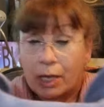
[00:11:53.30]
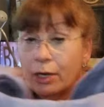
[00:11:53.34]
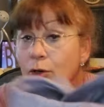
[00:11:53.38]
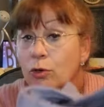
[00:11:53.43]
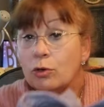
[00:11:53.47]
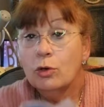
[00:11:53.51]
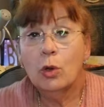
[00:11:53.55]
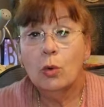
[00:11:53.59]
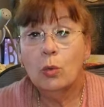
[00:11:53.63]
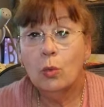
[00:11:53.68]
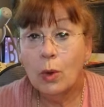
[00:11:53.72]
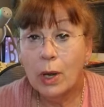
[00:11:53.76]
don't
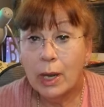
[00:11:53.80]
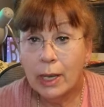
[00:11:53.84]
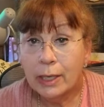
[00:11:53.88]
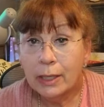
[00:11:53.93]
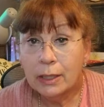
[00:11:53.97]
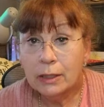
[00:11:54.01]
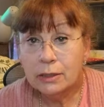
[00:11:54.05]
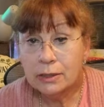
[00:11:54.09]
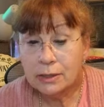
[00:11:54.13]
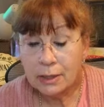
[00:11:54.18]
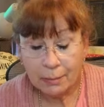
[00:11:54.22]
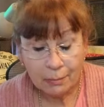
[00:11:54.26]
know why
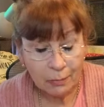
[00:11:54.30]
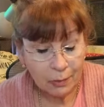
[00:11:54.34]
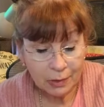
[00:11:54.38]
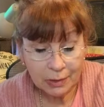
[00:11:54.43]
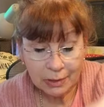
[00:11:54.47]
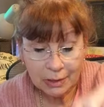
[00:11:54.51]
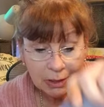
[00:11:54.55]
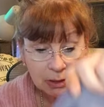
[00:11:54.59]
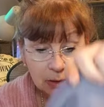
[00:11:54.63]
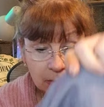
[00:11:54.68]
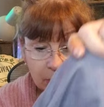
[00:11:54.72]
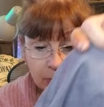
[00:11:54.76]
someone
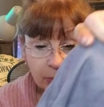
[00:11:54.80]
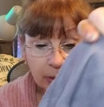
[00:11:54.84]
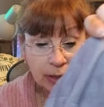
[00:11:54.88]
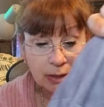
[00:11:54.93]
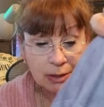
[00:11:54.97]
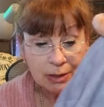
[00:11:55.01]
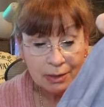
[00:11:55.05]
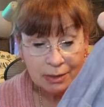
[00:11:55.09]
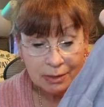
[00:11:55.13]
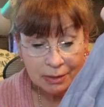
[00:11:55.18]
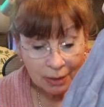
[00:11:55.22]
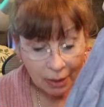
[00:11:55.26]
didn't pick
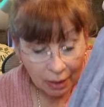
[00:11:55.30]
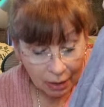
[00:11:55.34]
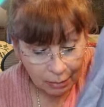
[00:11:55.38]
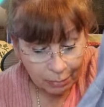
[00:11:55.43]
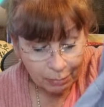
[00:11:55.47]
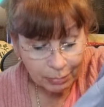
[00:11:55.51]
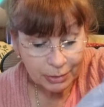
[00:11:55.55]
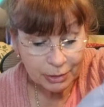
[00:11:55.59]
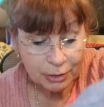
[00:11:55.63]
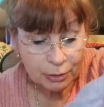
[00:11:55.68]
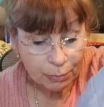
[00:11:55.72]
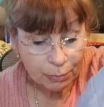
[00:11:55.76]
this up. It's